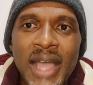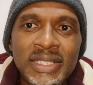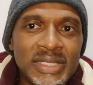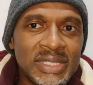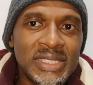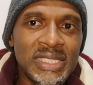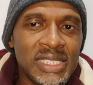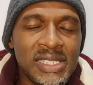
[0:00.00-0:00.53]

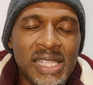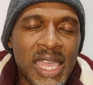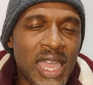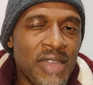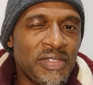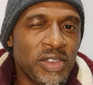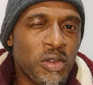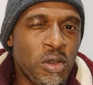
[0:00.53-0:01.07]
until they
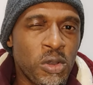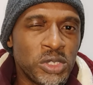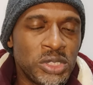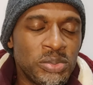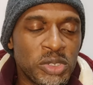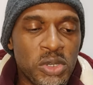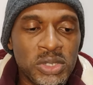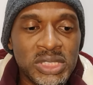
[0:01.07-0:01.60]
have a coach
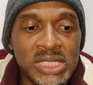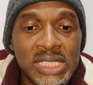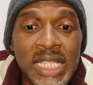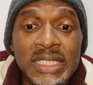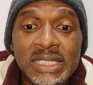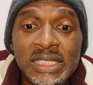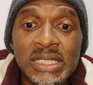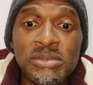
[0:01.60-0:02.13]
because
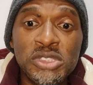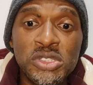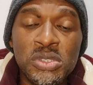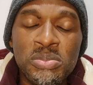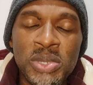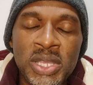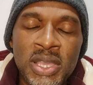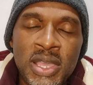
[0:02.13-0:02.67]
that seems to
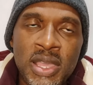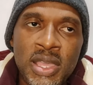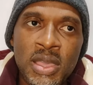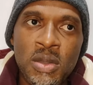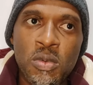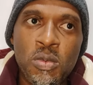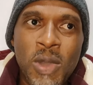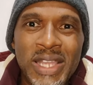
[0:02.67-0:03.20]
be
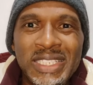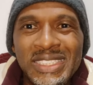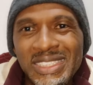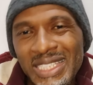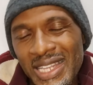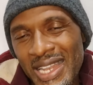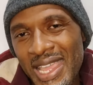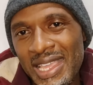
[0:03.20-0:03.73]
what is
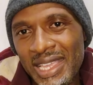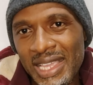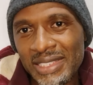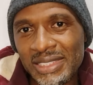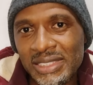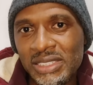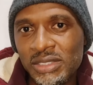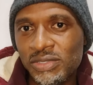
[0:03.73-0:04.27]
delaying
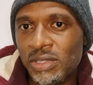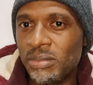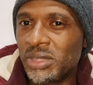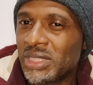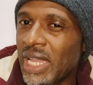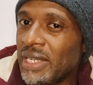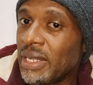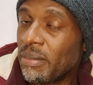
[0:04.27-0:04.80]
Kaizer Chiefs from
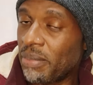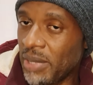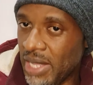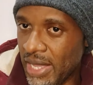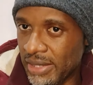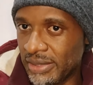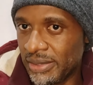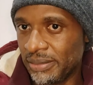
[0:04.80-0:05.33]
signing
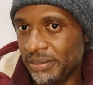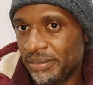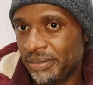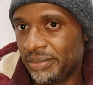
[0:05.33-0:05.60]
players